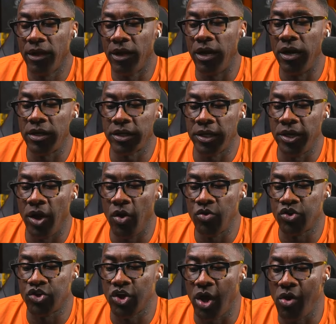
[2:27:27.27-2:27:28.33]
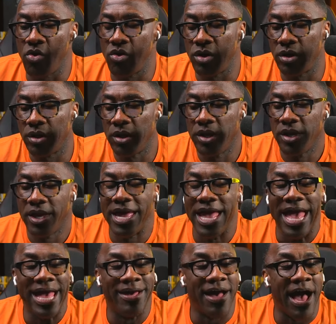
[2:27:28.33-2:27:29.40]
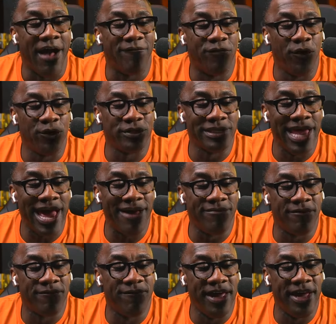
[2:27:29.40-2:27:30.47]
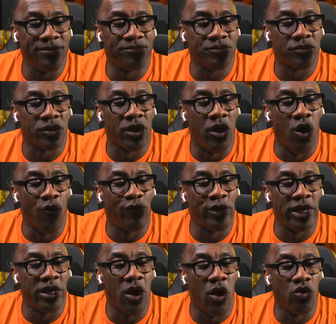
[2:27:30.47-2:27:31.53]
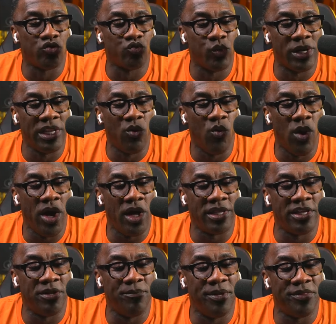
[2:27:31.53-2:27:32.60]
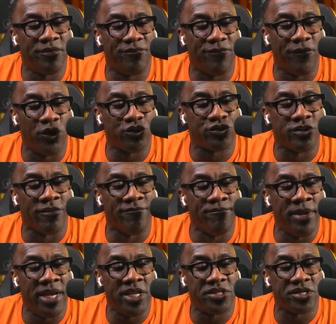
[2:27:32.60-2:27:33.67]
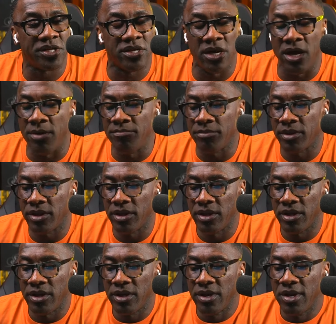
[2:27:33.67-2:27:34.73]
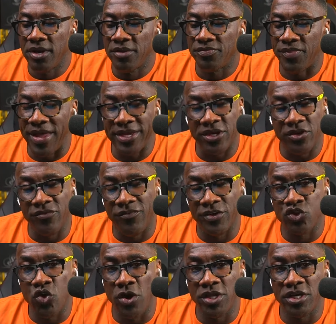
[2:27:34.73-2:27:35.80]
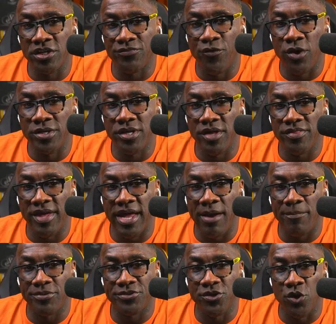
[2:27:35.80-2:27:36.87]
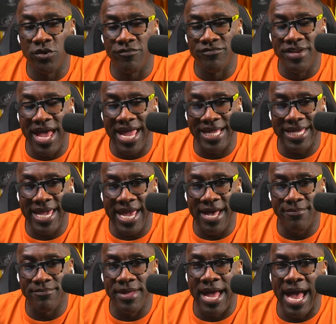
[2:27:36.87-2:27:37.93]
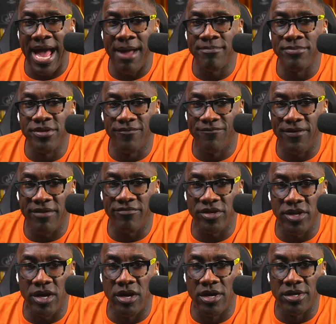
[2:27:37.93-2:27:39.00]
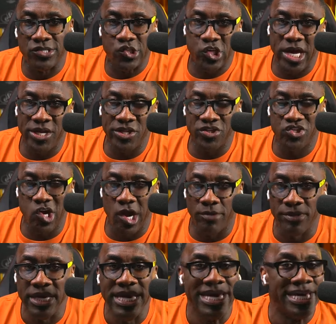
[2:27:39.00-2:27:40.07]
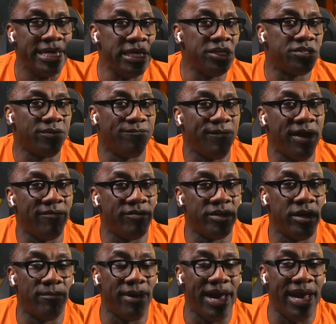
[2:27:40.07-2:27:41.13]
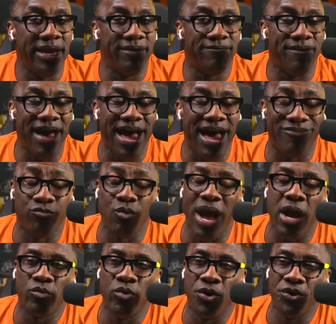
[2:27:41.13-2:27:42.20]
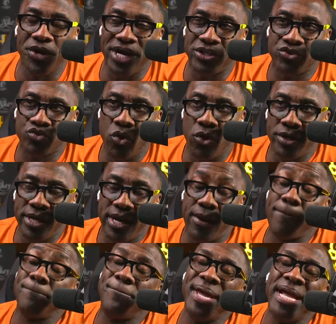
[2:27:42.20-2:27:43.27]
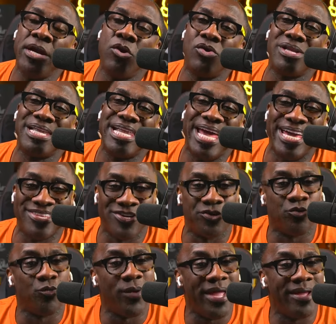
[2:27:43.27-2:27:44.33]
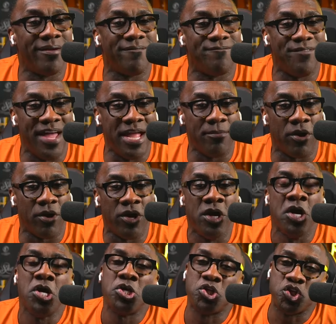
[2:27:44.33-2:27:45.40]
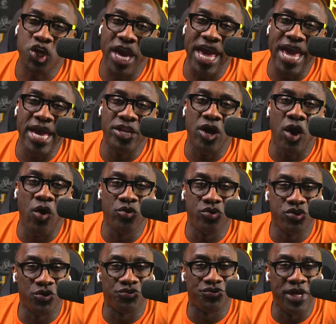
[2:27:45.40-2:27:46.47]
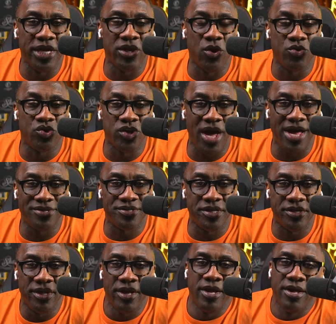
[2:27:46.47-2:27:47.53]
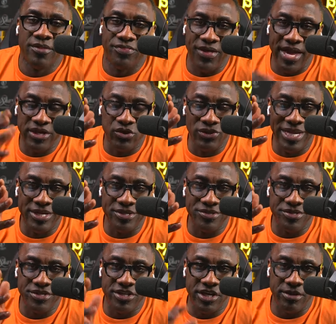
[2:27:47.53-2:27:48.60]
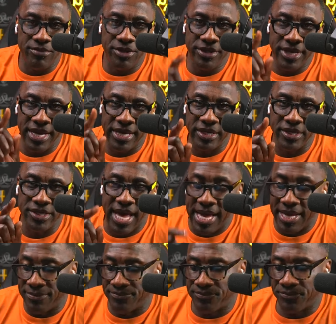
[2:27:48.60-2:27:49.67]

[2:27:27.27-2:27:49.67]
Unc and Ocho. Our first live event Hopefully, it goes really well and it'll be the first of many to come. Thank you for joining us for another episode of Nightcap. I'm your favorite unc, Shannon Sharpe. He's your favorite number 85 route runner extraordinaire, bingo legend, ringer famer, Chad Ochocinco Johnson. Thank you, ladies and gentlemen, and good night.